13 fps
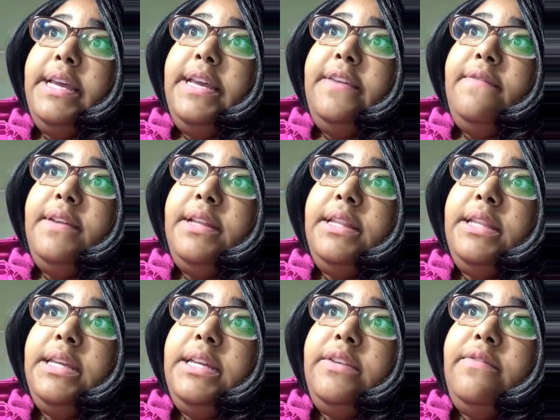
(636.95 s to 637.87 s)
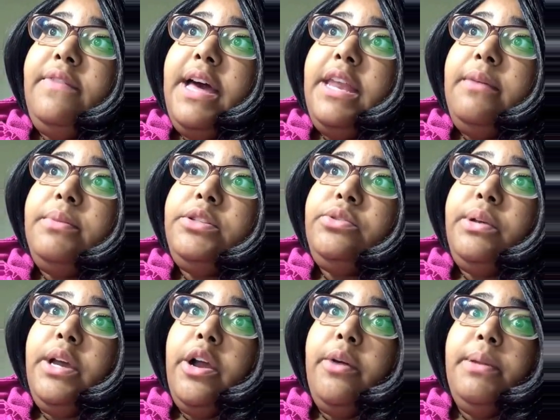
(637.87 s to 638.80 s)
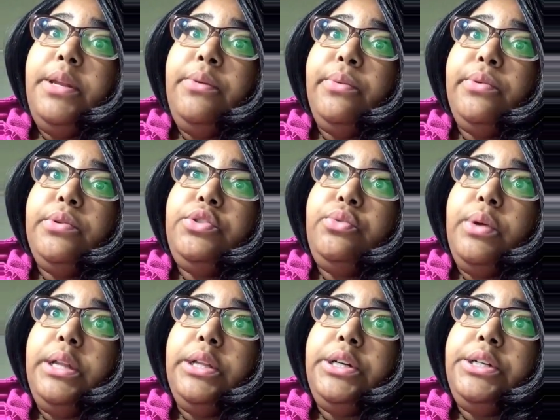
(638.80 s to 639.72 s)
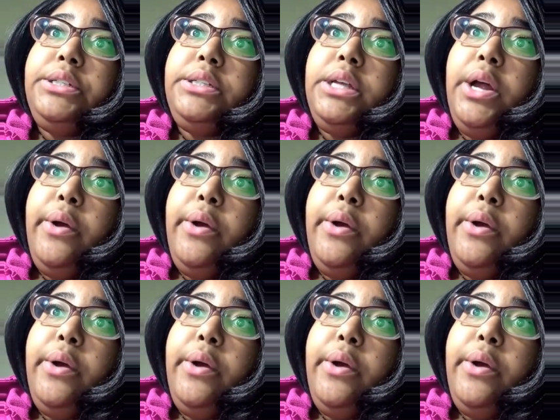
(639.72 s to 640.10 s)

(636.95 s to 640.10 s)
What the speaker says: evenly divided between urban and rural dwellers,